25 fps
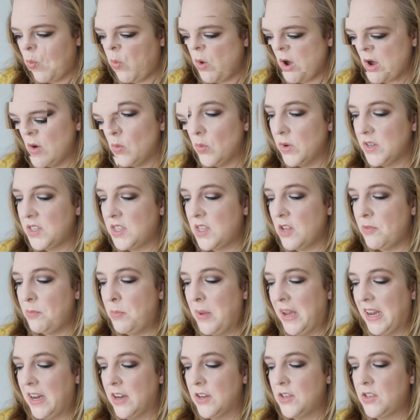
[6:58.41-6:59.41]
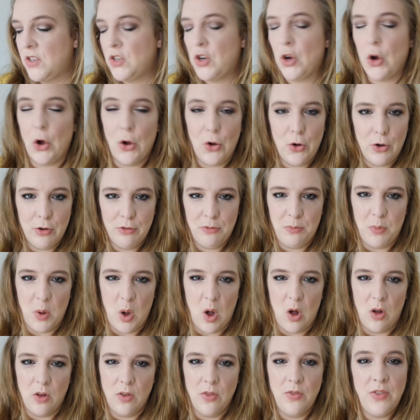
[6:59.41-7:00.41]
What was the biggest
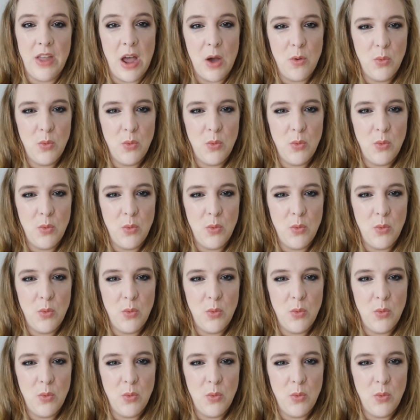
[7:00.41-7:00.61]
curveball?